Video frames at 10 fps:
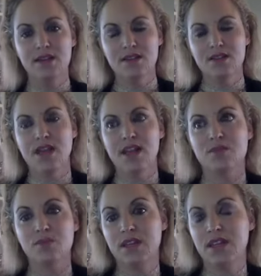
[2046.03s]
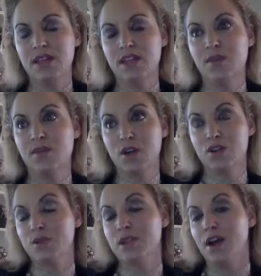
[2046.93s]
So that's really, you know, we've
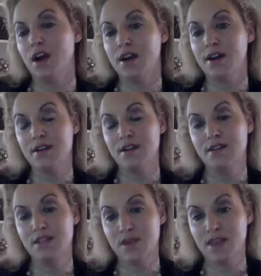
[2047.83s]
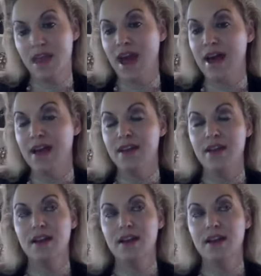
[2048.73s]
worked really hard doing that.